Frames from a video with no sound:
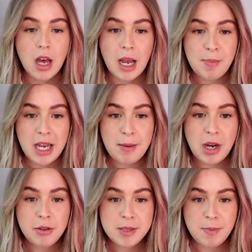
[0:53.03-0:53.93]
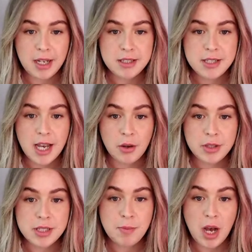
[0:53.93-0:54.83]
I pay my respects to
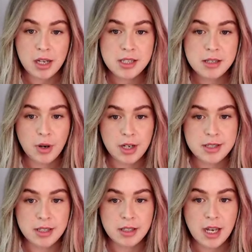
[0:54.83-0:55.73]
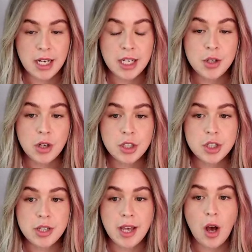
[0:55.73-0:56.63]
elders past and present and
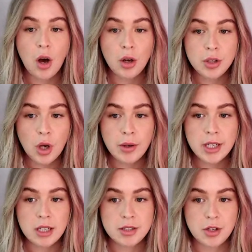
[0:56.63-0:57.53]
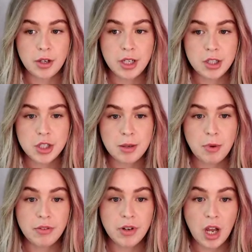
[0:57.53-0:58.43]
acknowledge their ongoing custodianship
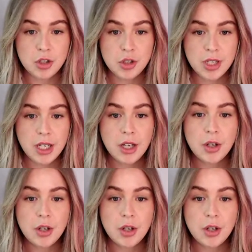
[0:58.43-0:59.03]
of country,